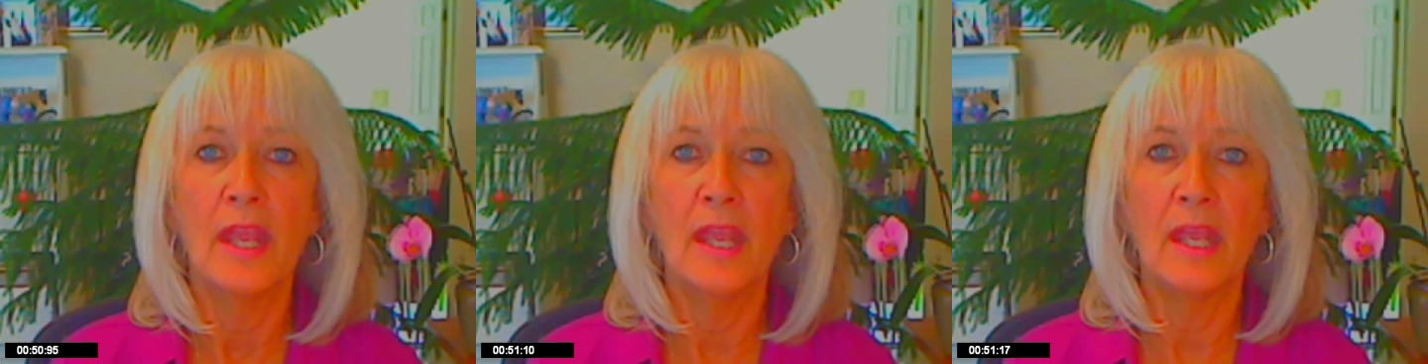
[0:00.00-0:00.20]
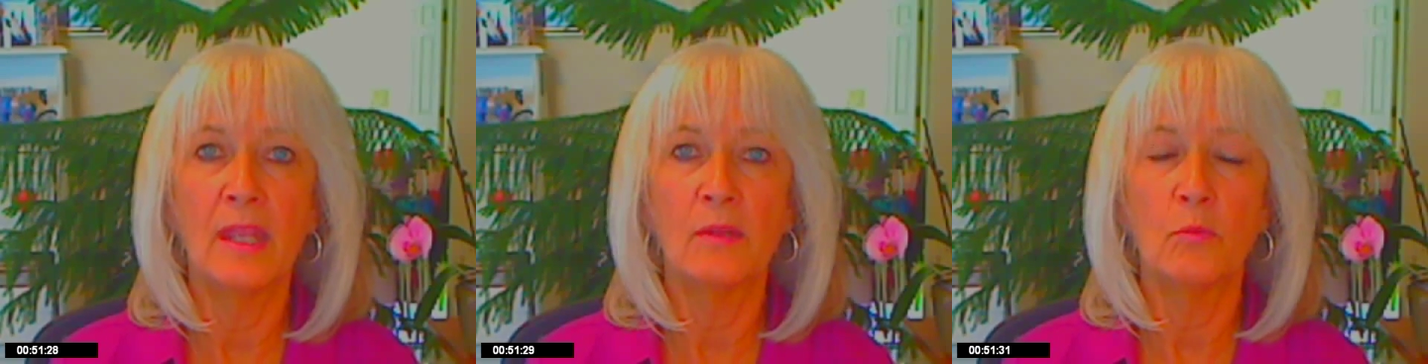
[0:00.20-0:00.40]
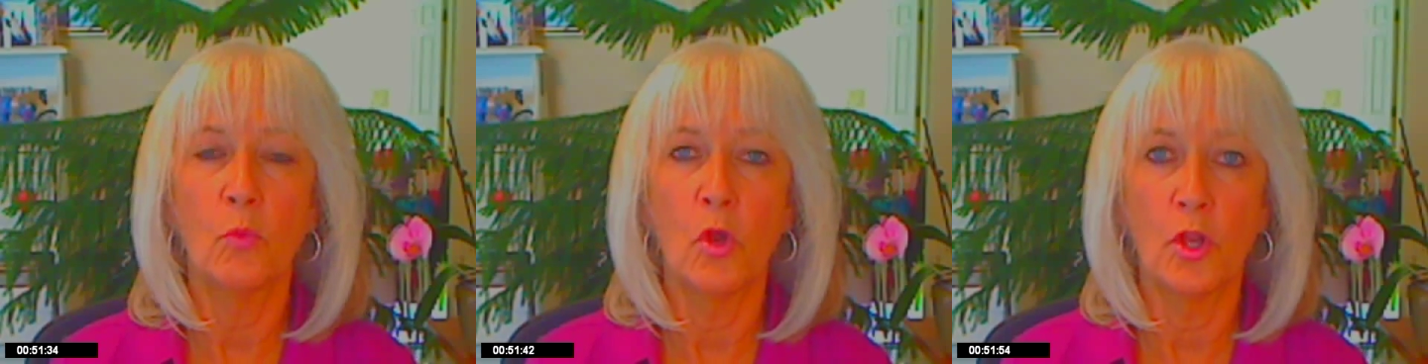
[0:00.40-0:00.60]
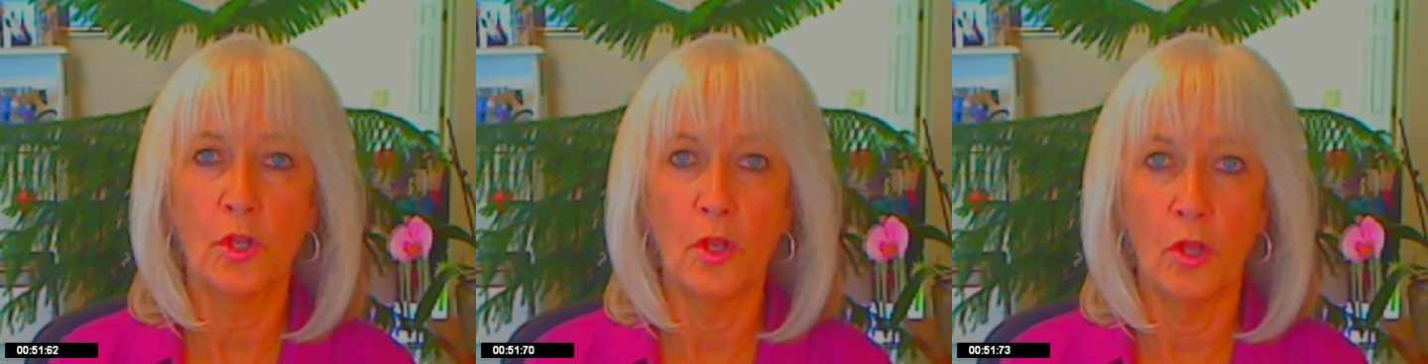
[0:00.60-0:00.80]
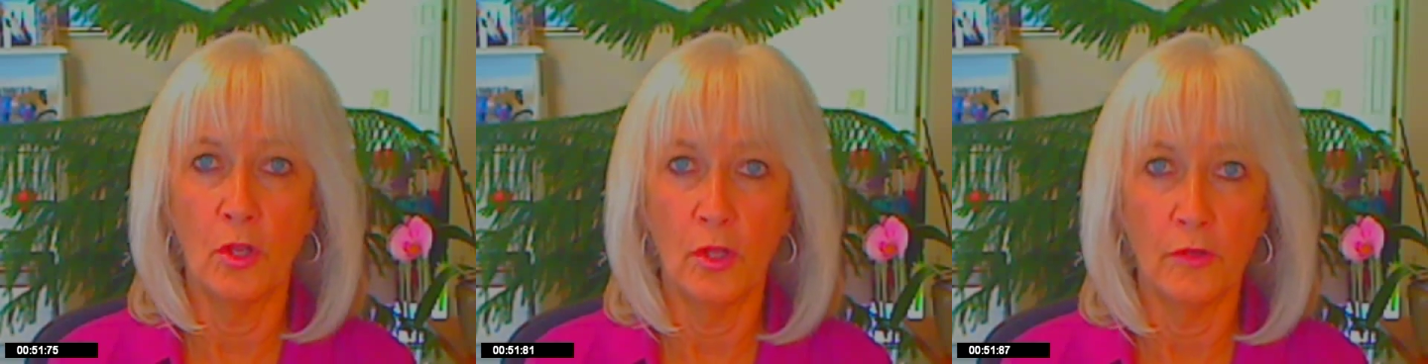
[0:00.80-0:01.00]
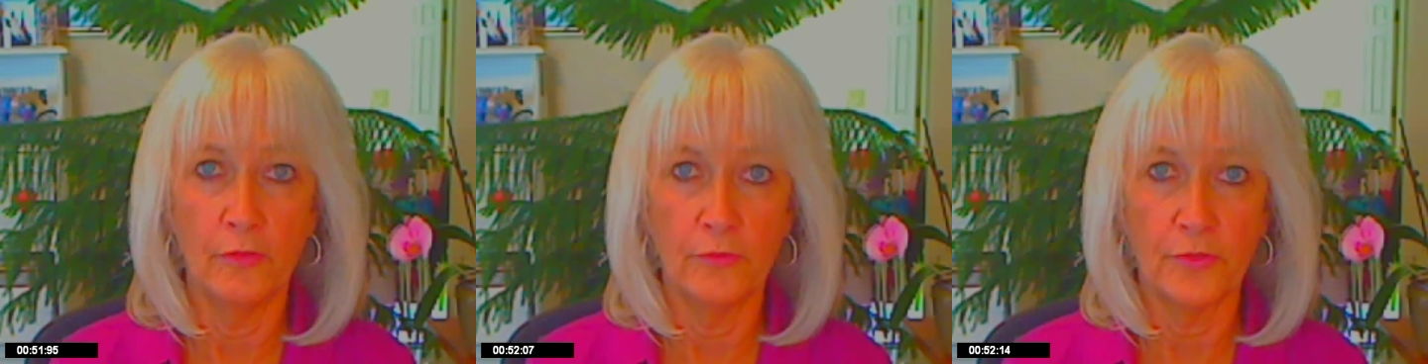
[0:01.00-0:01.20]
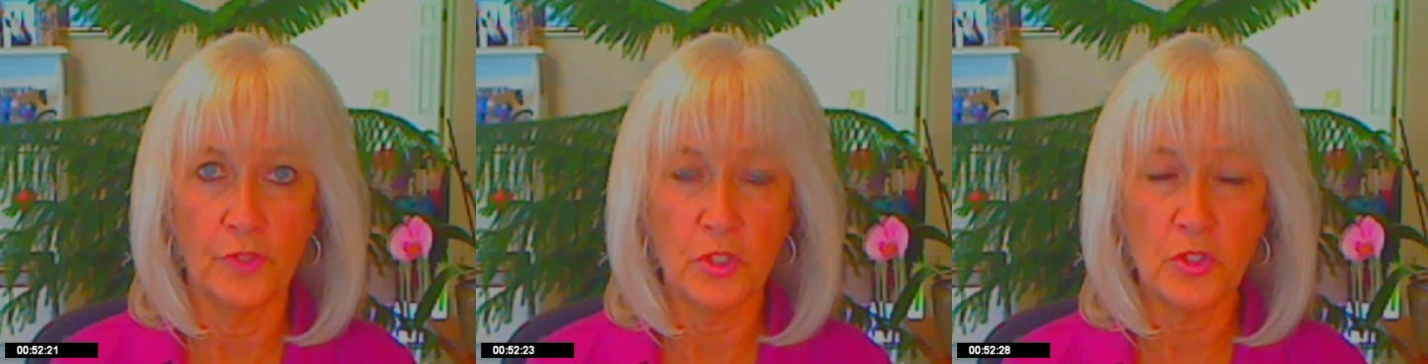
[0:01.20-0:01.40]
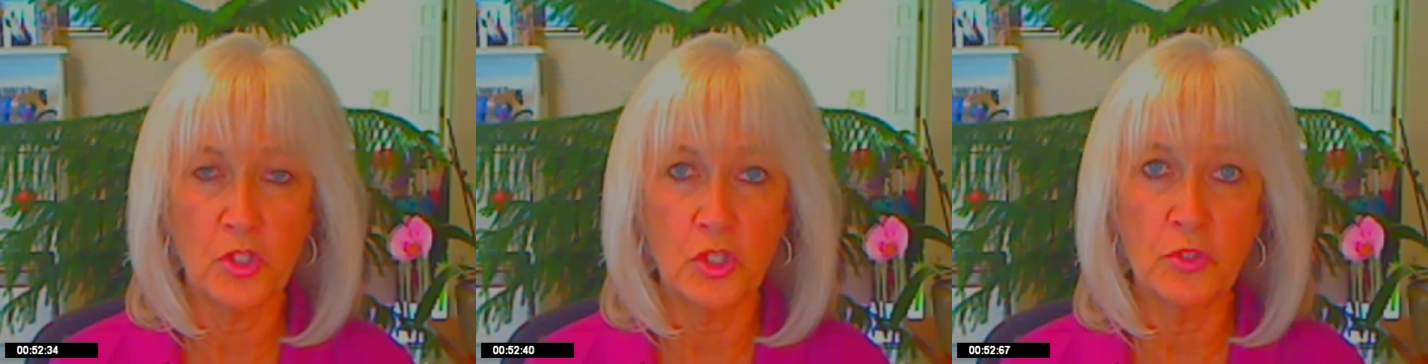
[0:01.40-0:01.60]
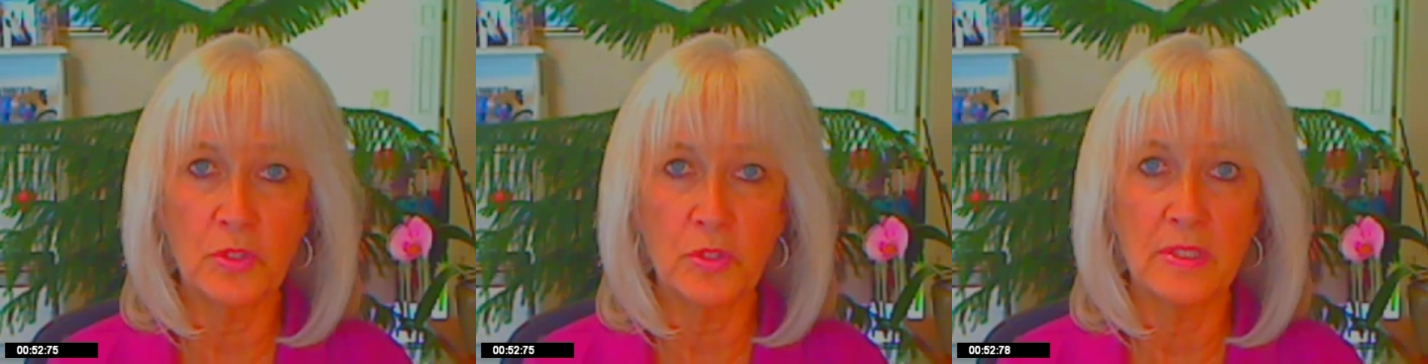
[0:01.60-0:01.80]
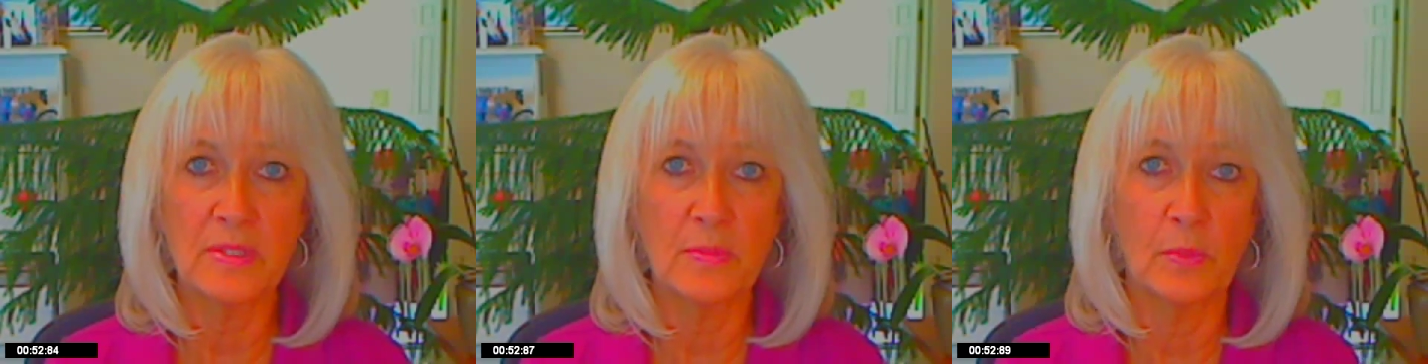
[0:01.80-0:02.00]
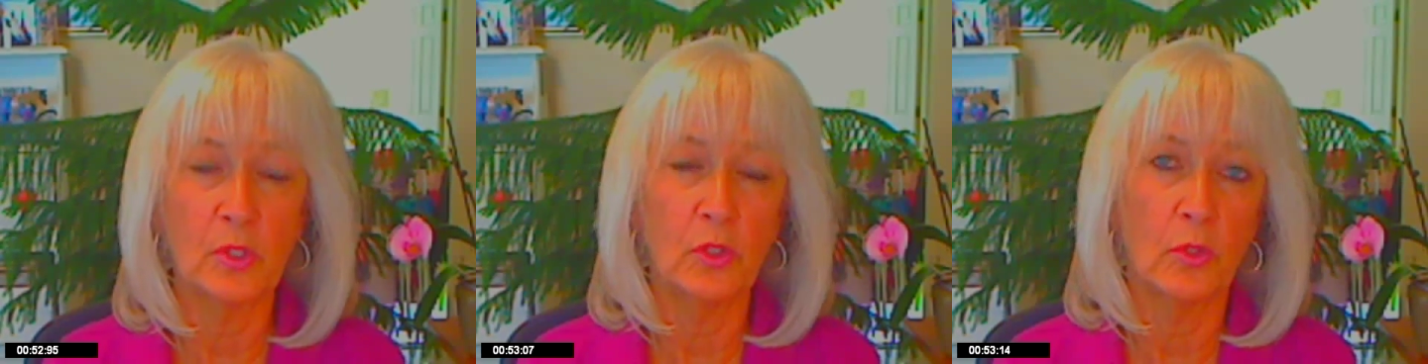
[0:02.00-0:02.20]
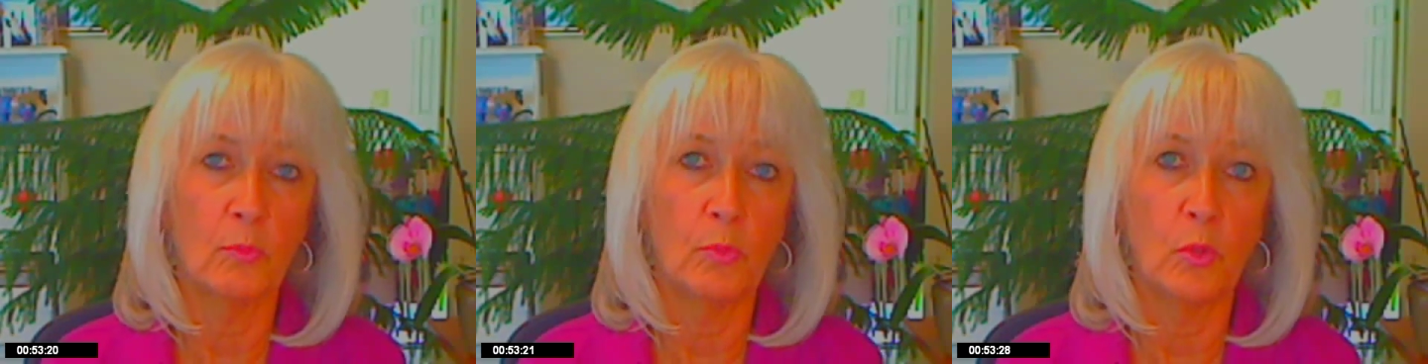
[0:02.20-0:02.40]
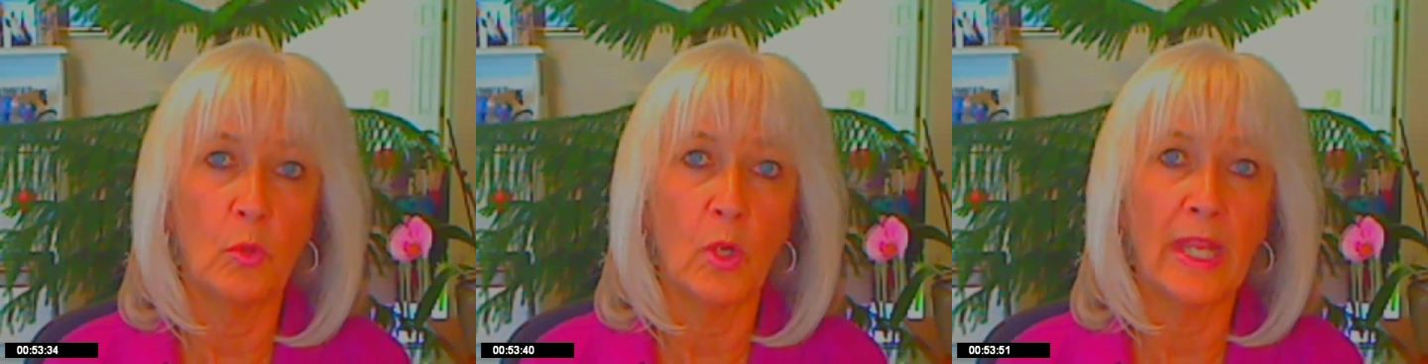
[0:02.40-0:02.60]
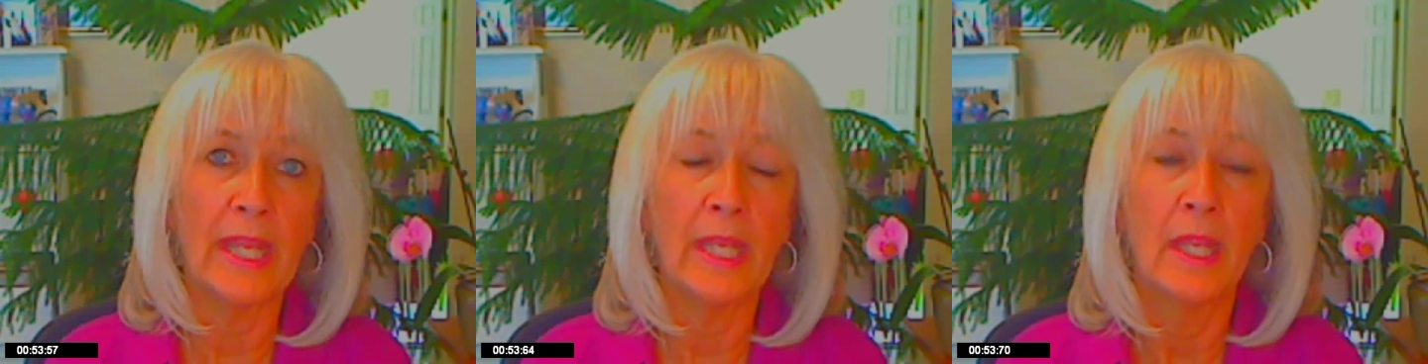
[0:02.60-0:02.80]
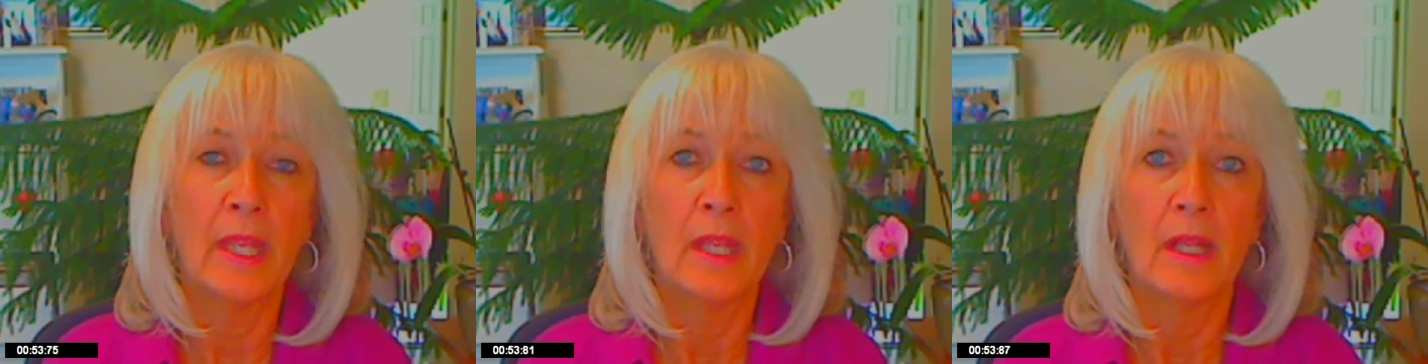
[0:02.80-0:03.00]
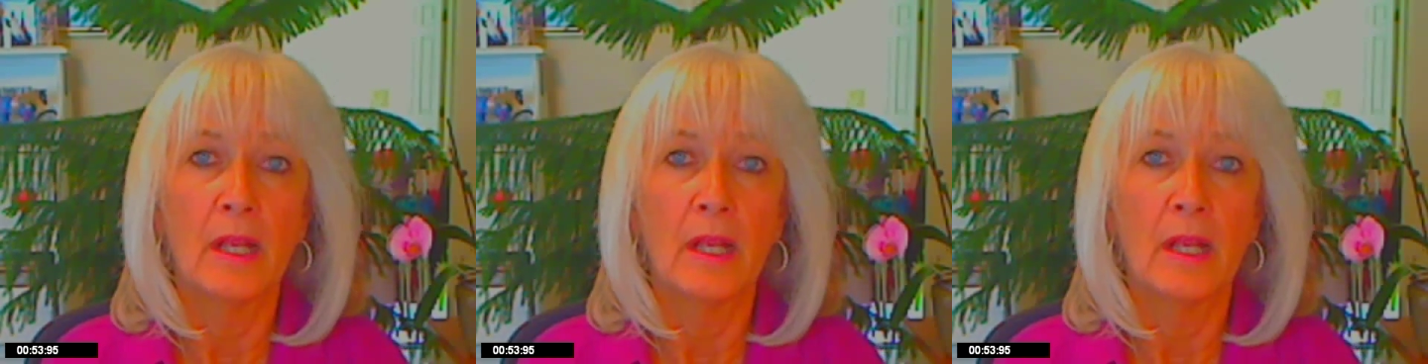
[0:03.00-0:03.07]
and one of the students, a little boy,